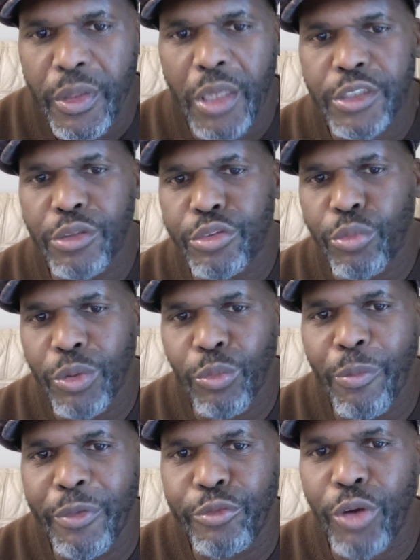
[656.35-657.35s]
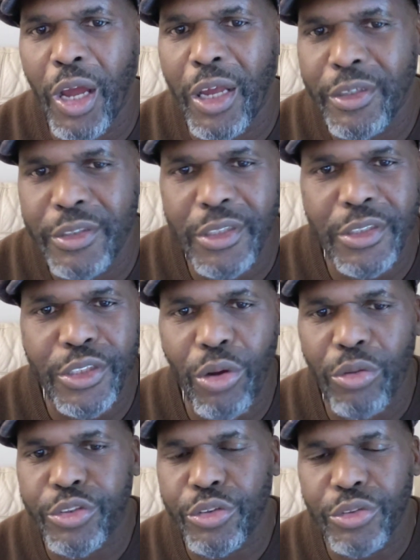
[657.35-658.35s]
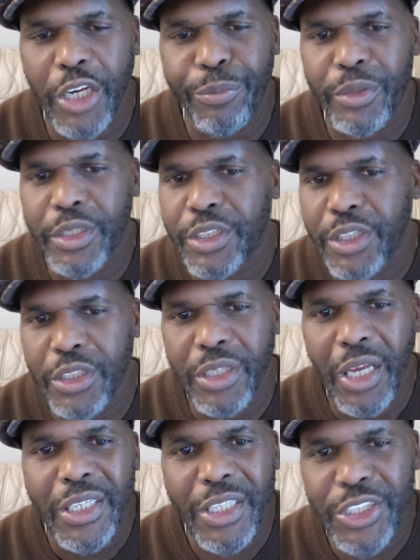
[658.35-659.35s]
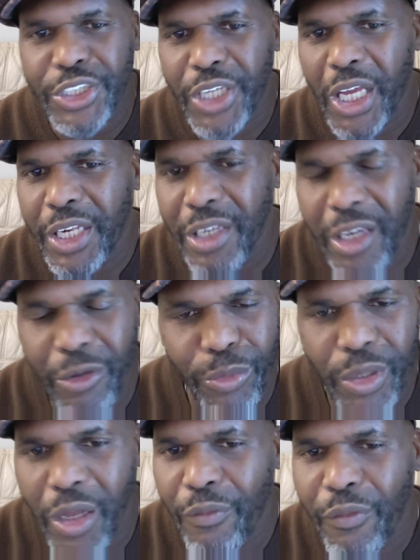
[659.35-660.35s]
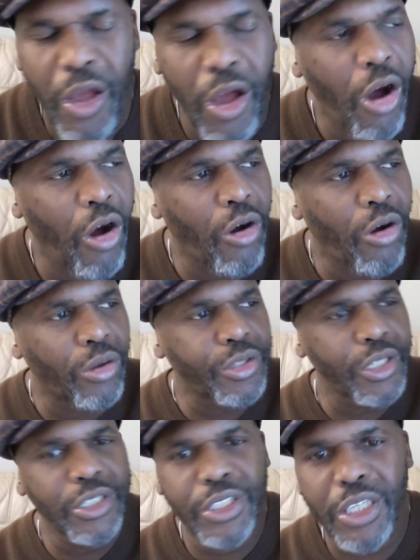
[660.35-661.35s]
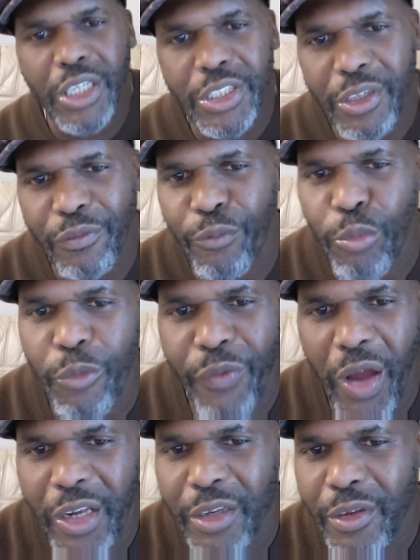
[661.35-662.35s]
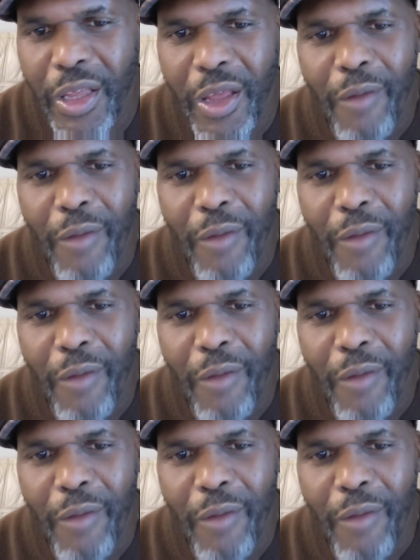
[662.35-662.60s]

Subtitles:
And so someone we've been trying to so definitely to shed and get rid of all these years, and we finally